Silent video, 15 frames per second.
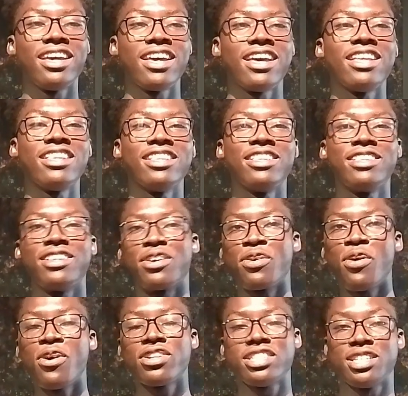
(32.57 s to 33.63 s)
and the
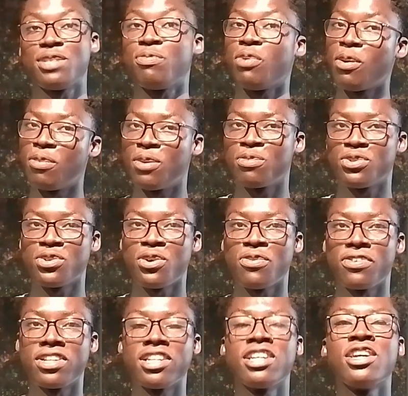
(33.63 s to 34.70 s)
course is problem
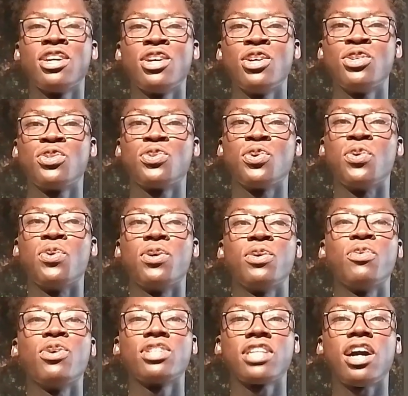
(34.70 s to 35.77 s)
solving.
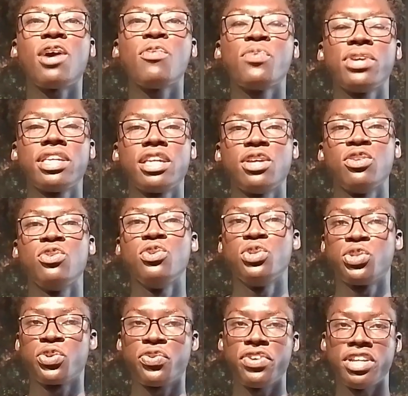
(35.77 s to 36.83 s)
So it was how we can
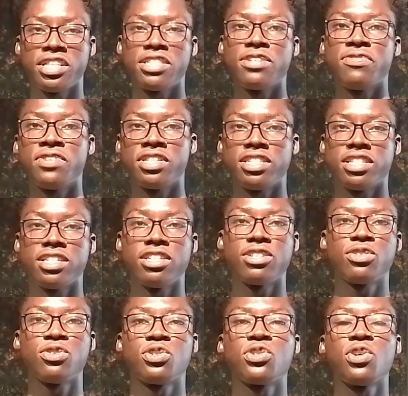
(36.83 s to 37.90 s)
use
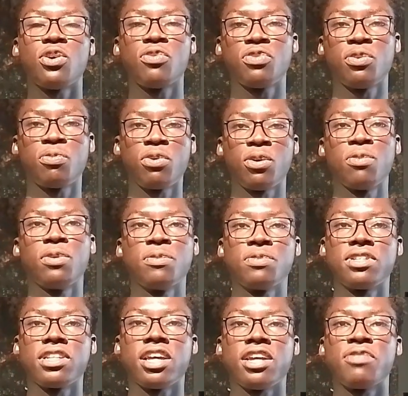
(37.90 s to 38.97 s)
creativity to solve the
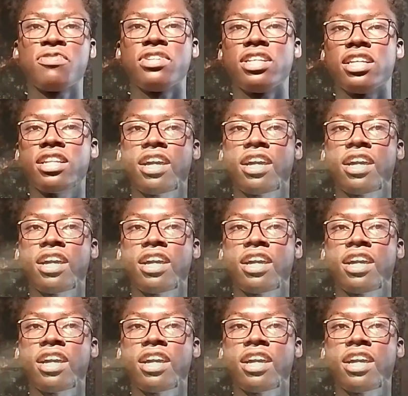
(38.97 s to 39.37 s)
problems in our everyday